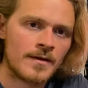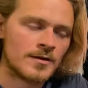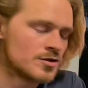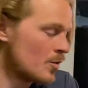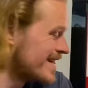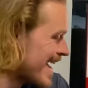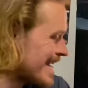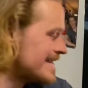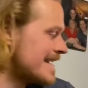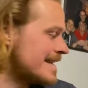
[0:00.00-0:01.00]
So in
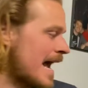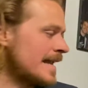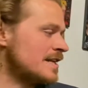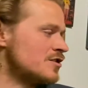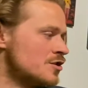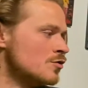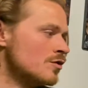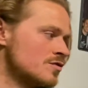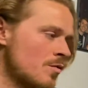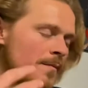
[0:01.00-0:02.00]
1992
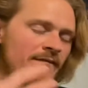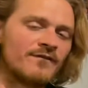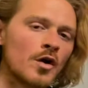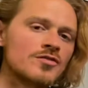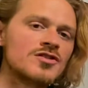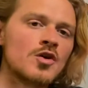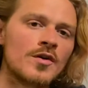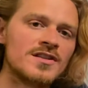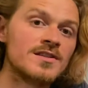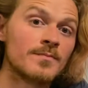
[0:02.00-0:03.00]
is when we first
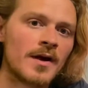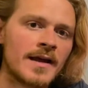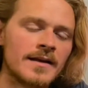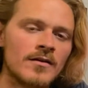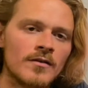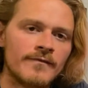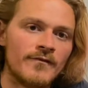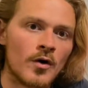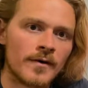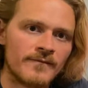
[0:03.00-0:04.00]
started spraying it on
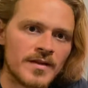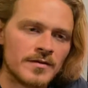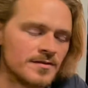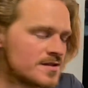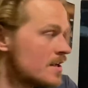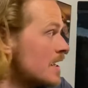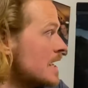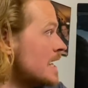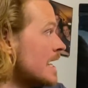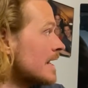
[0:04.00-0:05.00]
farm fields.
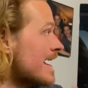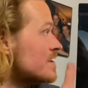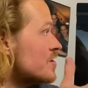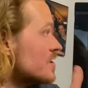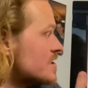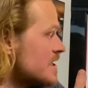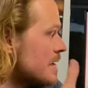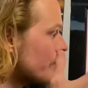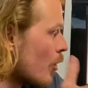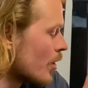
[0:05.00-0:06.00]
And as you can see,
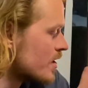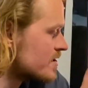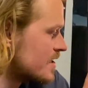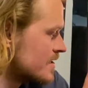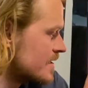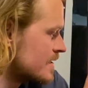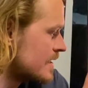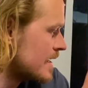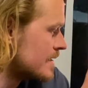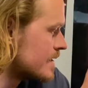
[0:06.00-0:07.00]
Parkinson's
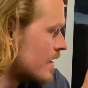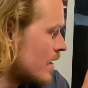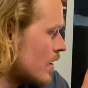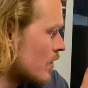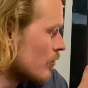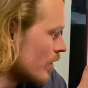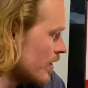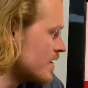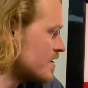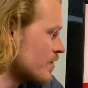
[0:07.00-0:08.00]
disease
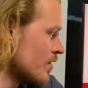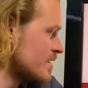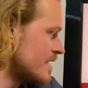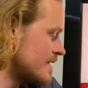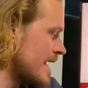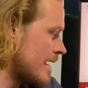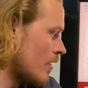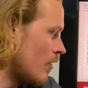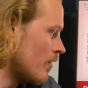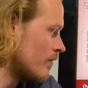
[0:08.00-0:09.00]
really starts to take
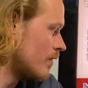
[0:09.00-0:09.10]
off